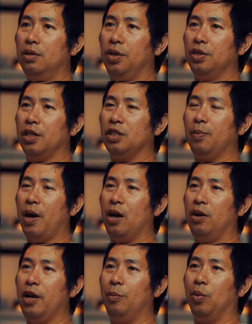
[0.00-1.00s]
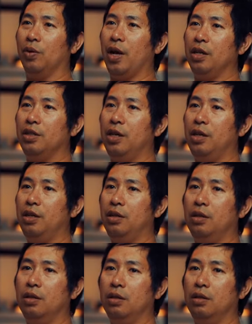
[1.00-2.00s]
These expire April
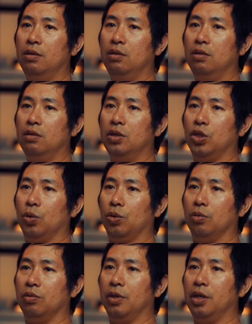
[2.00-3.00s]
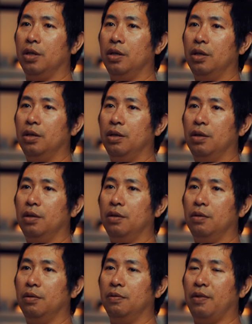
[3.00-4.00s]
nineteenth. Total return,
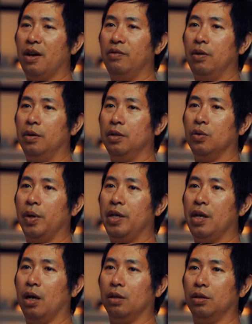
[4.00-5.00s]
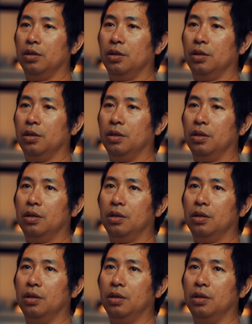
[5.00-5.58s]
five hundred twenty dollars.